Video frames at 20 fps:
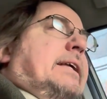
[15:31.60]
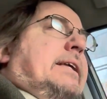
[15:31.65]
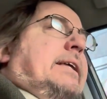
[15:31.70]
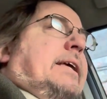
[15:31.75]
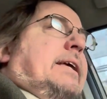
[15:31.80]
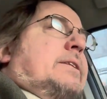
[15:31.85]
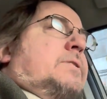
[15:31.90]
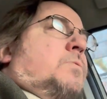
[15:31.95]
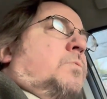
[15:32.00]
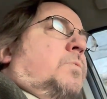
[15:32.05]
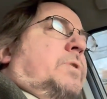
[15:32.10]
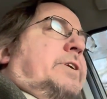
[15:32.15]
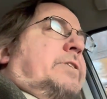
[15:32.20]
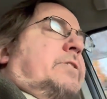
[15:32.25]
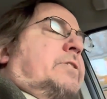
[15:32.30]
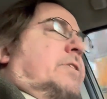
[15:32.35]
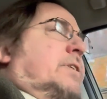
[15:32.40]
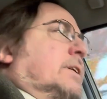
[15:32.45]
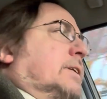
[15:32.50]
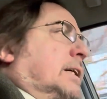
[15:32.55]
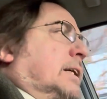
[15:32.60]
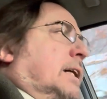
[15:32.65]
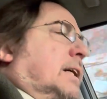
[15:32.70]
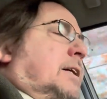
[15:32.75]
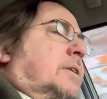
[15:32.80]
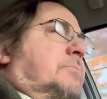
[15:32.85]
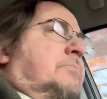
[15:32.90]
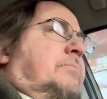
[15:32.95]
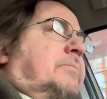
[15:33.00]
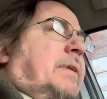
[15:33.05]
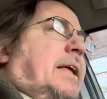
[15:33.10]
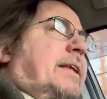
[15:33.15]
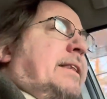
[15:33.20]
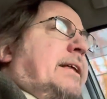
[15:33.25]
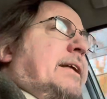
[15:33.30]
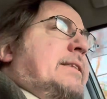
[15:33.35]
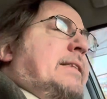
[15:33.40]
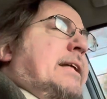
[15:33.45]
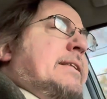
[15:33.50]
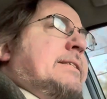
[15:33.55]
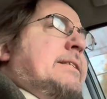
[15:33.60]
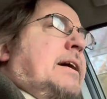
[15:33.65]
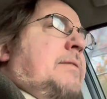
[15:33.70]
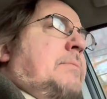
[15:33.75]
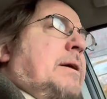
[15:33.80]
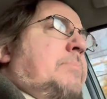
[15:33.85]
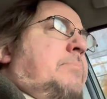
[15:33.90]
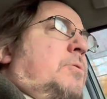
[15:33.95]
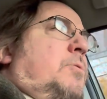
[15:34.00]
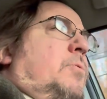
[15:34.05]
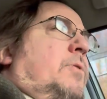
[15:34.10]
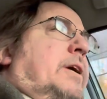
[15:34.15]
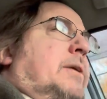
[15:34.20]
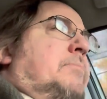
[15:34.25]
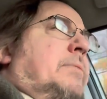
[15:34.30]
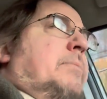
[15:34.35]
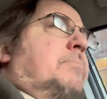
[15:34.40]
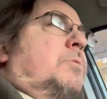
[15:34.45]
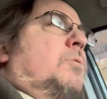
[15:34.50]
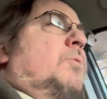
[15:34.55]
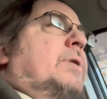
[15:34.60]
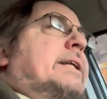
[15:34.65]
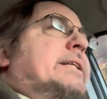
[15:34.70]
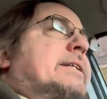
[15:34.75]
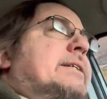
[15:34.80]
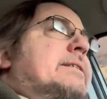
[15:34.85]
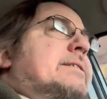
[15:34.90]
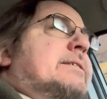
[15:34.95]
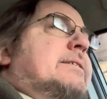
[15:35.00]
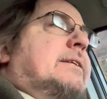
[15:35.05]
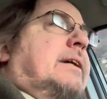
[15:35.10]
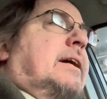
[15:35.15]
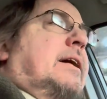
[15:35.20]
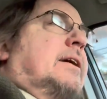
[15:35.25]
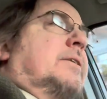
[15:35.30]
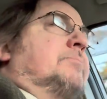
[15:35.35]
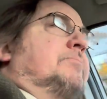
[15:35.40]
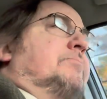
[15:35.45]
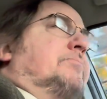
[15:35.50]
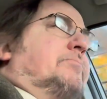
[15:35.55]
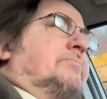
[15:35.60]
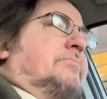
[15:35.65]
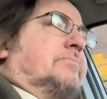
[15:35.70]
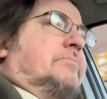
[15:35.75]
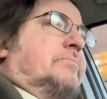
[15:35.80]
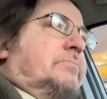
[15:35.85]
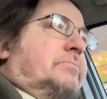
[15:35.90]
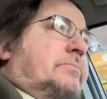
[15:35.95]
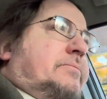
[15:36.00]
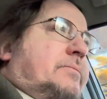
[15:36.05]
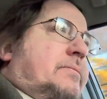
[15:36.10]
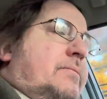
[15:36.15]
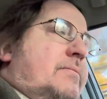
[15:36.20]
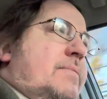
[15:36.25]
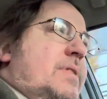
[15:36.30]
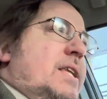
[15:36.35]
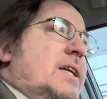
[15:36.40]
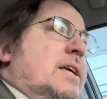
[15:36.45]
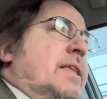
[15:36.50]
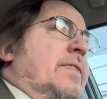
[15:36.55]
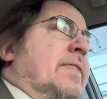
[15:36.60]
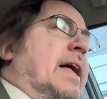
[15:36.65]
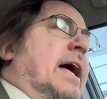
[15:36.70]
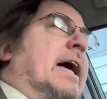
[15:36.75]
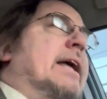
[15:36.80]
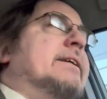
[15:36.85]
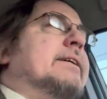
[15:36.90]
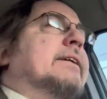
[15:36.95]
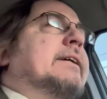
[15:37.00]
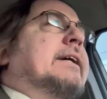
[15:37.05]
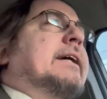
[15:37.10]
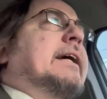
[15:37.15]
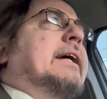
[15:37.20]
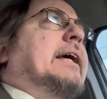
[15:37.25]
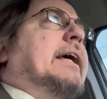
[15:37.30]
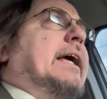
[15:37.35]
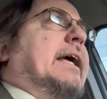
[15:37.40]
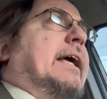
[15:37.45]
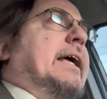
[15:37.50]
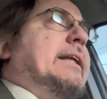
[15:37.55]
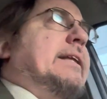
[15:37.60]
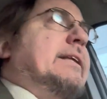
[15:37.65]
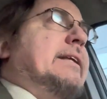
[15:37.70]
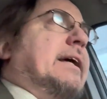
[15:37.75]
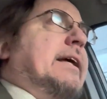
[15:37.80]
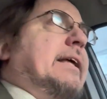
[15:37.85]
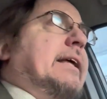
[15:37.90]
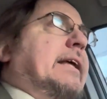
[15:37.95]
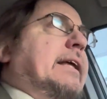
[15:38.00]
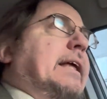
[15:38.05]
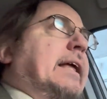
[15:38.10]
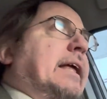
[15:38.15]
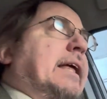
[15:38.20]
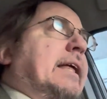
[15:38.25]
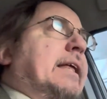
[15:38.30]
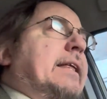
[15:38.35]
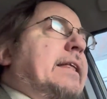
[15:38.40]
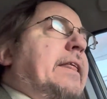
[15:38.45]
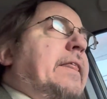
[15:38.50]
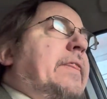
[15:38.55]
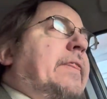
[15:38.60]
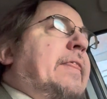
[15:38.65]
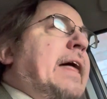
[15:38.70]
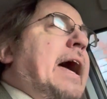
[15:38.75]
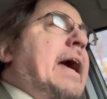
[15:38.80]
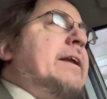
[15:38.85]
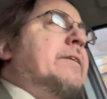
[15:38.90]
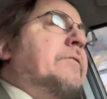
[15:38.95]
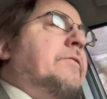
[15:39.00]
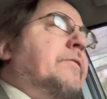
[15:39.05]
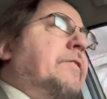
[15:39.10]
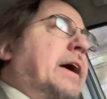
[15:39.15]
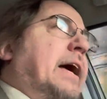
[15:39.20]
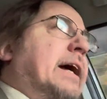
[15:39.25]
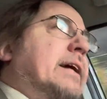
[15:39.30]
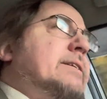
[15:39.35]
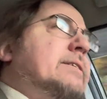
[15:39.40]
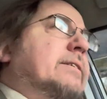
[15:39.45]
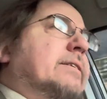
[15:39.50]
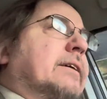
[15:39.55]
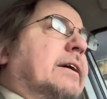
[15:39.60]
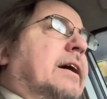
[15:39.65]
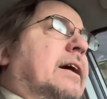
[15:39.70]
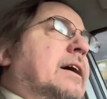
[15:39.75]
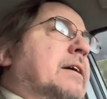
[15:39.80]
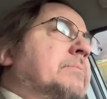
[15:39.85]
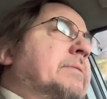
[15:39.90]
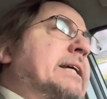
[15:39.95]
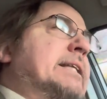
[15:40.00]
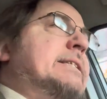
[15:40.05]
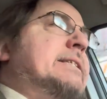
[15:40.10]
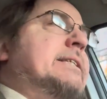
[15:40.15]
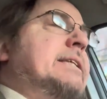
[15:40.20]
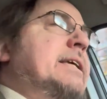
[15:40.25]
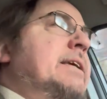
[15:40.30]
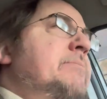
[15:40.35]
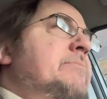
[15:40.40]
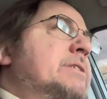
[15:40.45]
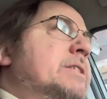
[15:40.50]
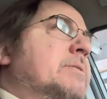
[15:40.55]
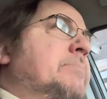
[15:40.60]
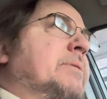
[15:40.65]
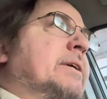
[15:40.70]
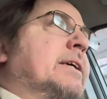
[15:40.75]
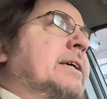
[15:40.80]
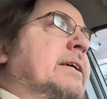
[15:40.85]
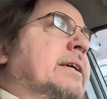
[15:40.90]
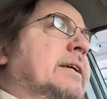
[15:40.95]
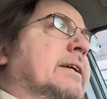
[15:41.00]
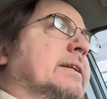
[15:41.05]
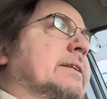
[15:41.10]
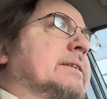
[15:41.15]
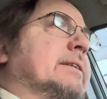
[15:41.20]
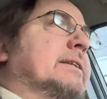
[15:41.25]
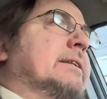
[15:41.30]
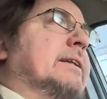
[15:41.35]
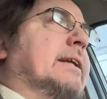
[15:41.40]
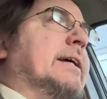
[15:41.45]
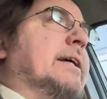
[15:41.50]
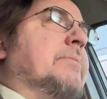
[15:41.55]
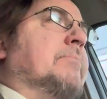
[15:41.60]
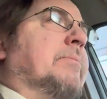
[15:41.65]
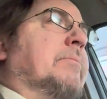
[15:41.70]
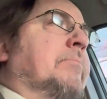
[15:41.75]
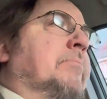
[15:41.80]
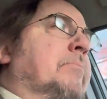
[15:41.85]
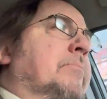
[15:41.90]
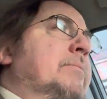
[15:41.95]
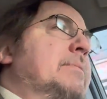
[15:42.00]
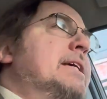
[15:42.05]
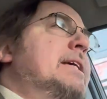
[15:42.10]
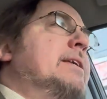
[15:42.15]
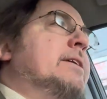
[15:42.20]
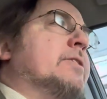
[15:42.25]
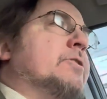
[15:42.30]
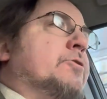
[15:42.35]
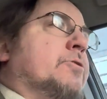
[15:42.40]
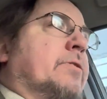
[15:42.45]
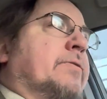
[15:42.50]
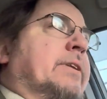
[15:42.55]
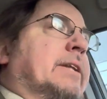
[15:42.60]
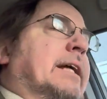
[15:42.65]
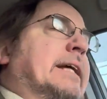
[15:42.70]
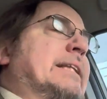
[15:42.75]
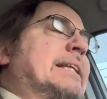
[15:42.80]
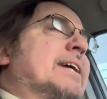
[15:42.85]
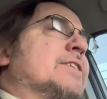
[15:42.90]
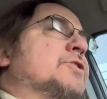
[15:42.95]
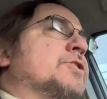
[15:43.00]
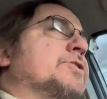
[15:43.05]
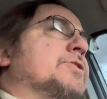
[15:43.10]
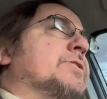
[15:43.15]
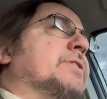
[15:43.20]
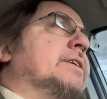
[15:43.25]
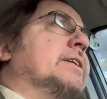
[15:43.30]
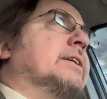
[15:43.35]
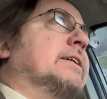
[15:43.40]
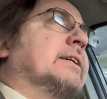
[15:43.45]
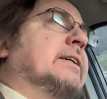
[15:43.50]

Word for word: it's weird. Um, that, that's not my point. My point is um, that it that effect um, it seems to be like media driven, like not just the